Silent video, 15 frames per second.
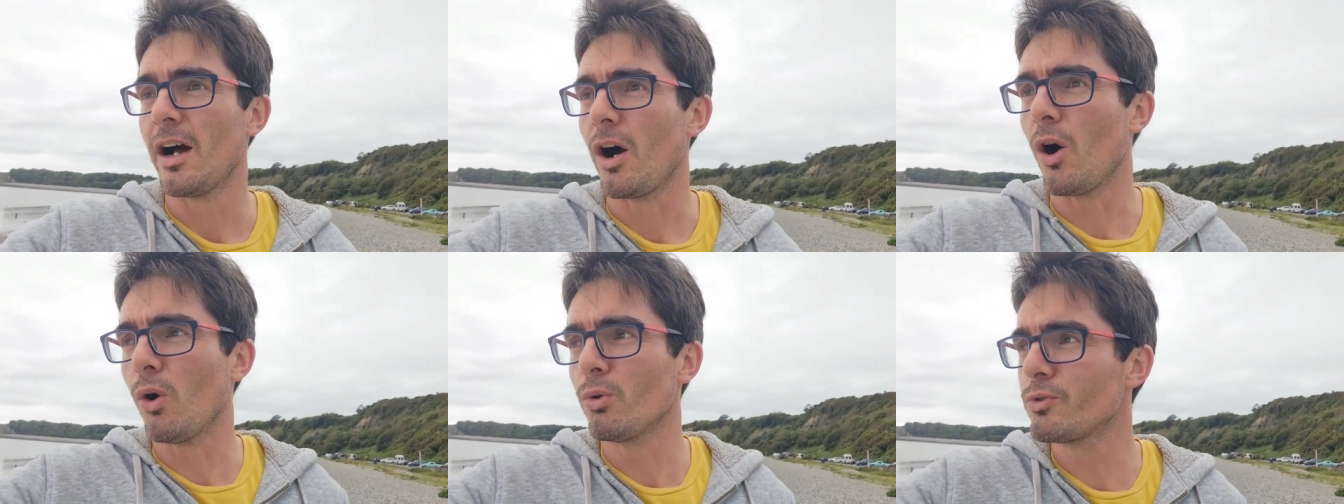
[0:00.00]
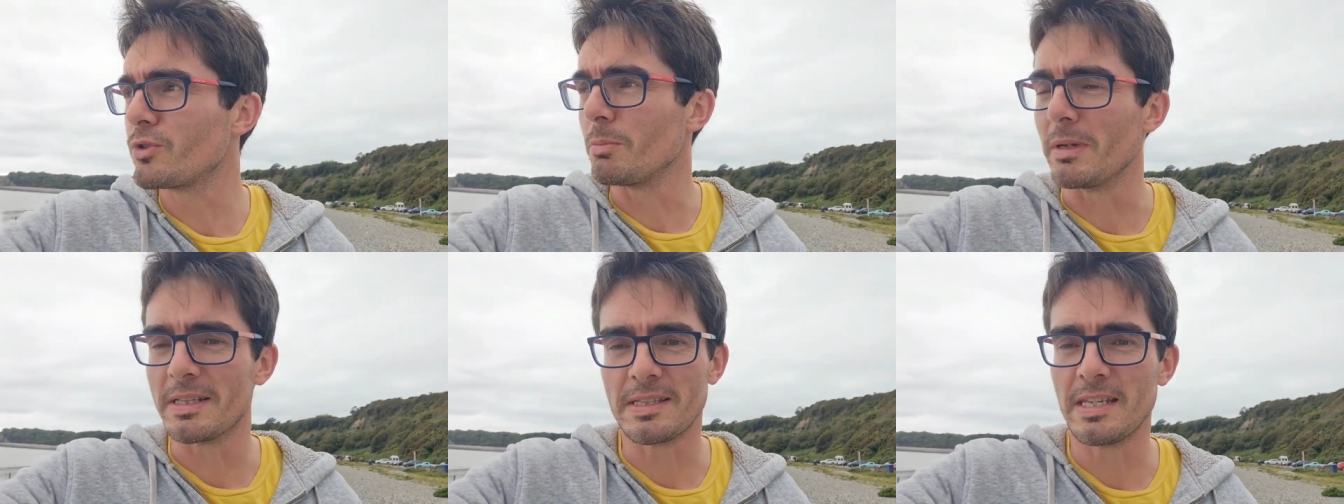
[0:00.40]

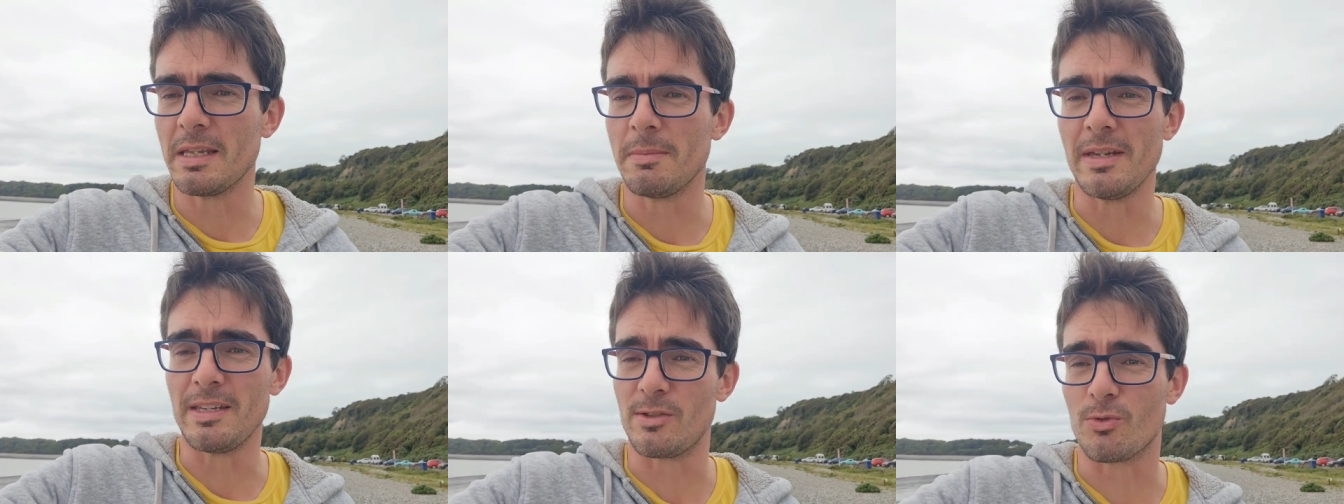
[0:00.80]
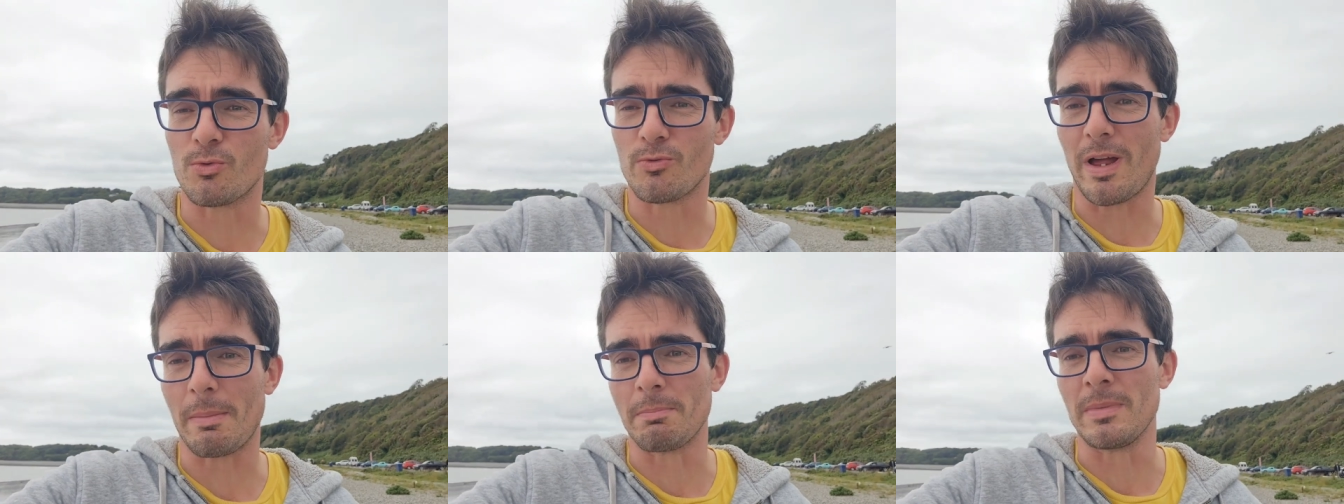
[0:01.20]
Ultimate Team it has
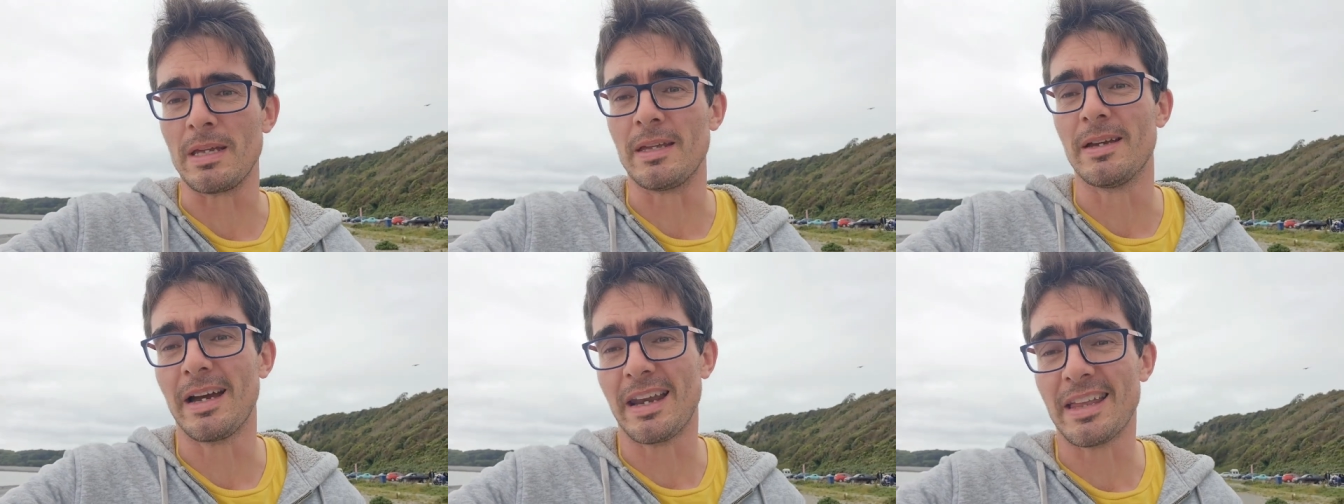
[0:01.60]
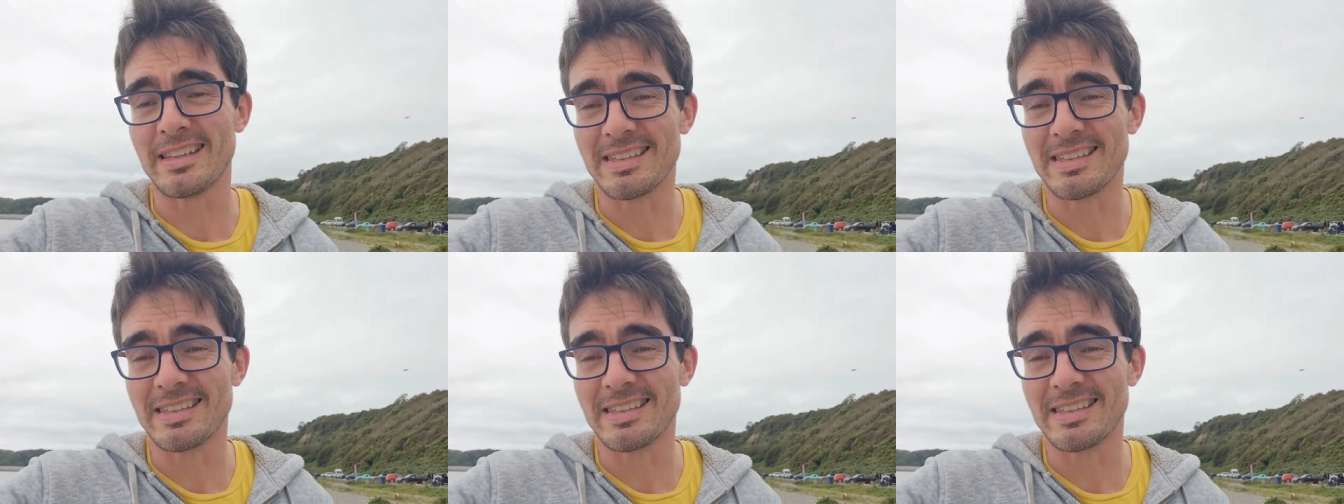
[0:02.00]
grabbed me. And I